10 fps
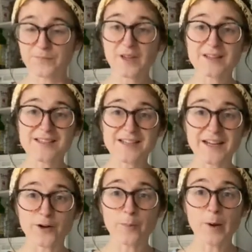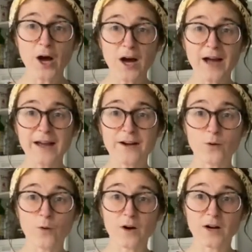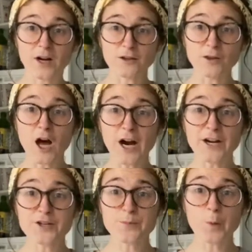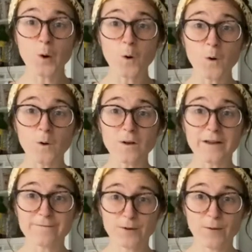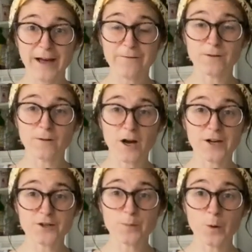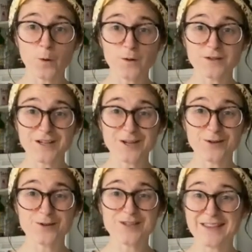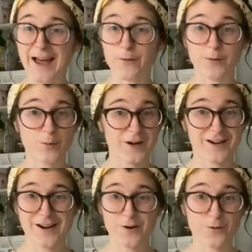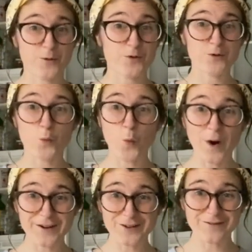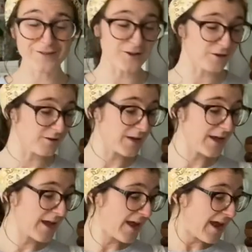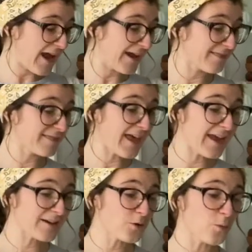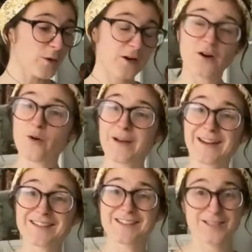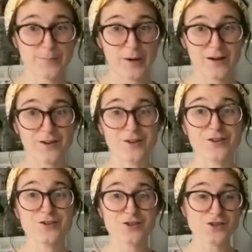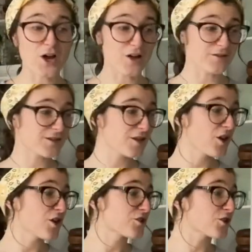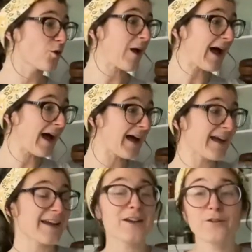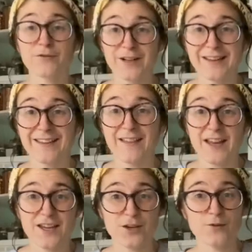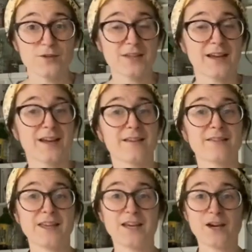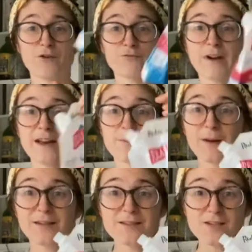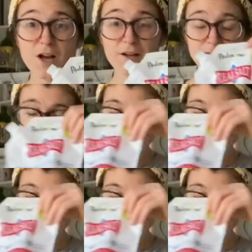steel pot or a large bowl. If you have a large bowl to use, that would work out wonderful. And then we're going to sprinkle salt. So I really like using the Redmond salt